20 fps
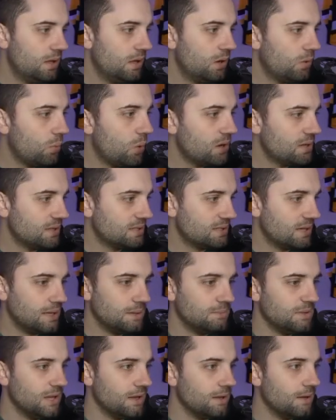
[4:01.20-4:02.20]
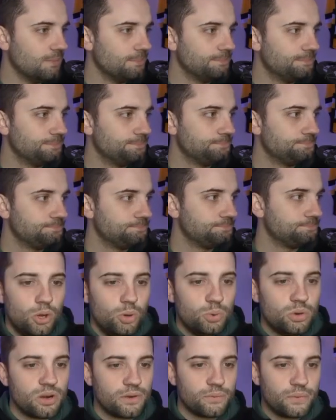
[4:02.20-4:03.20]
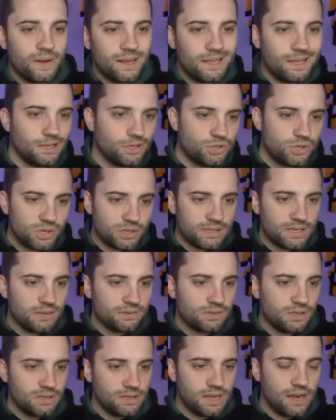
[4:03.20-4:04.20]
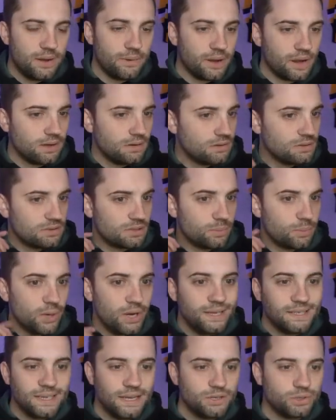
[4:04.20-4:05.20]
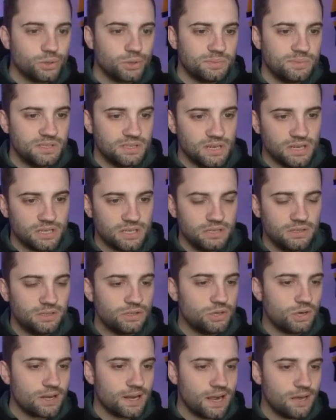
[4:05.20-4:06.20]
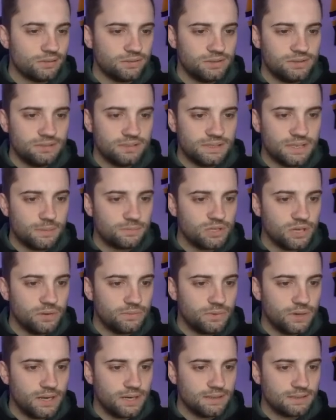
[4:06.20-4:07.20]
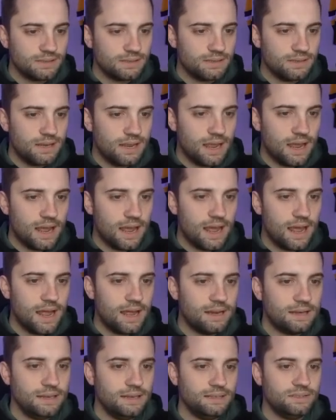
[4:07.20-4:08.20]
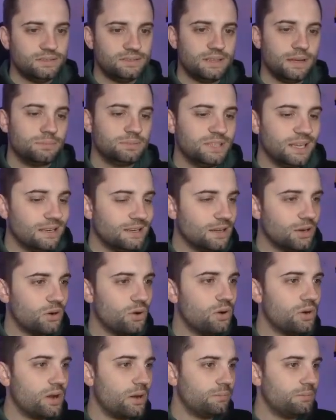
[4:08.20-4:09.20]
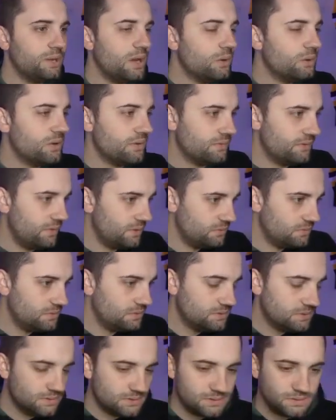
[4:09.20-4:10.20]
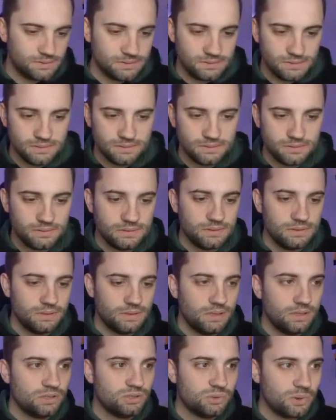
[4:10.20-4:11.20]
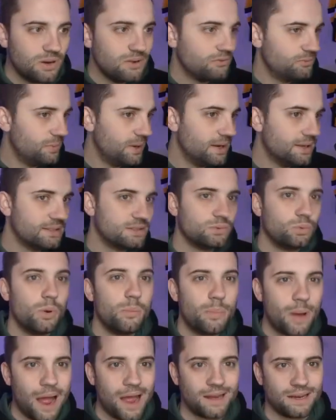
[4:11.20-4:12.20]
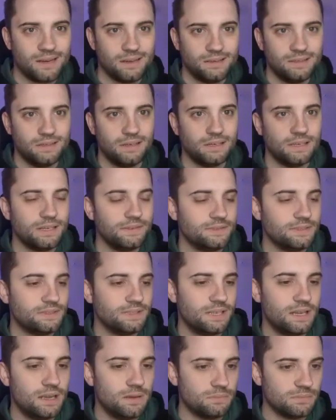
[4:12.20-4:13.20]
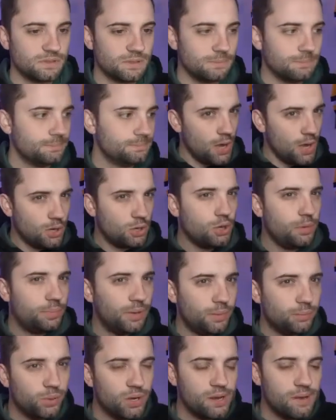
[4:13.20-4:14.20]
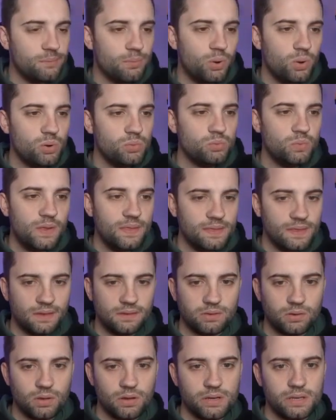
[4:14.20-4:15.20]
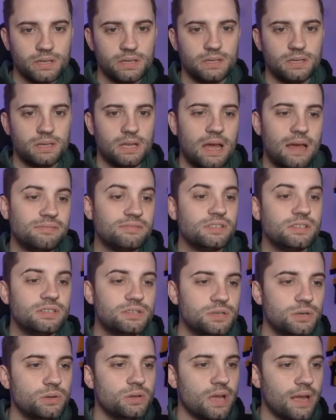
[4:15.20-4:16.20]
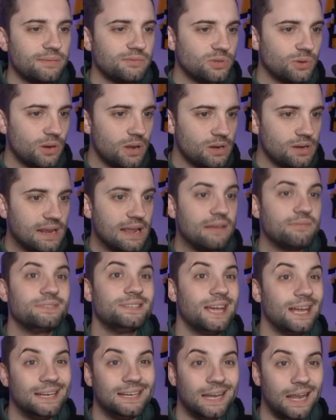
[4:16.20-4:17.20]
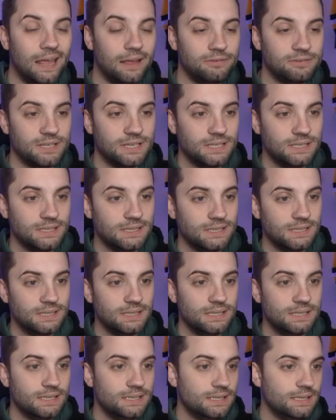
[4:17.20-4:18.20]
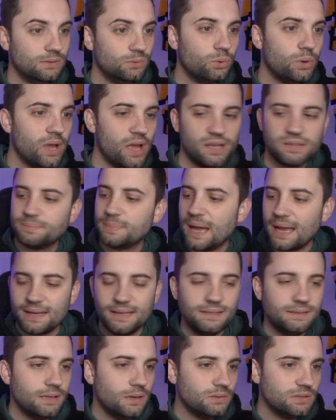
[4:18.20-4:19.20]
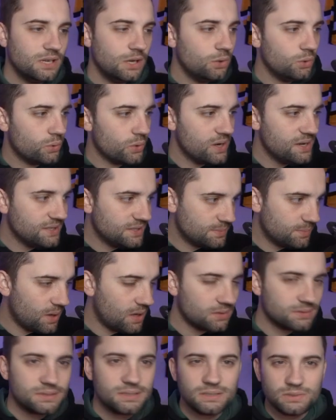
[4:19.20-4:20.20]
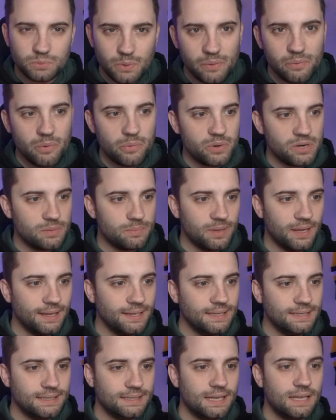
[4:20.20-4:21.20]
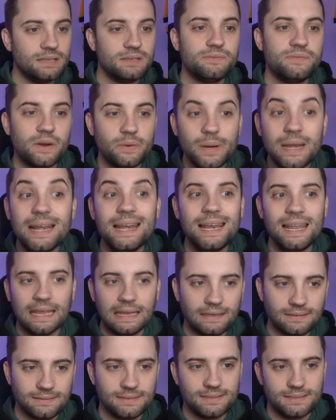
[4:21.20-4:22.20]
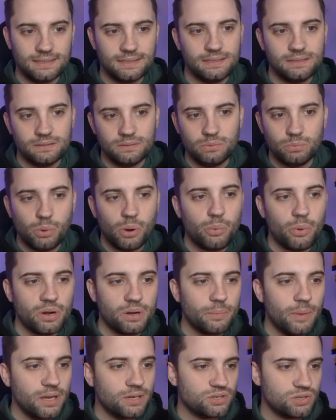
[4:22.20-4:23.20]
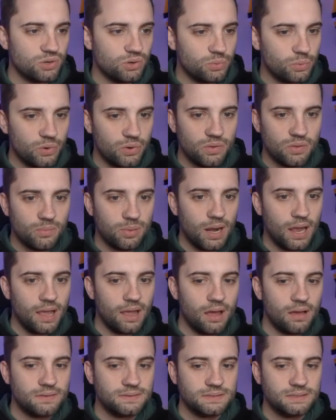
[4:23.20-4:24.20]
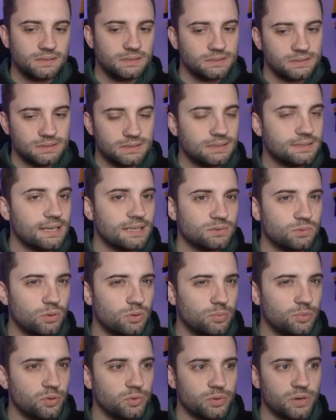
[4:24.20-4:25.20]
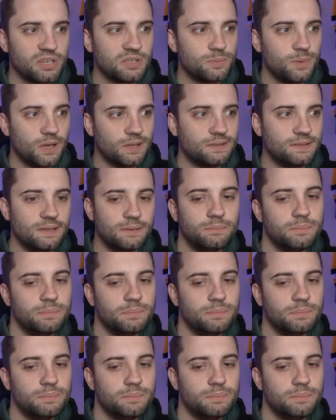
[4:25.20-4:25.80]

Wide asleep they are. We got a free kick just outside the area. Looks a pretty dangerous position. Johnny Howson stepped over it, and he stabs it in the corner. Beautiful. 12 minutes, we're back on even terms. Could be a pretty important win, this could. After the 2 games, we'll only have 10 left. Will get us back in those little green spots. That's where we want to be. At the very least, we want to make sure we're in the playoffs, because that's what the board are expecting.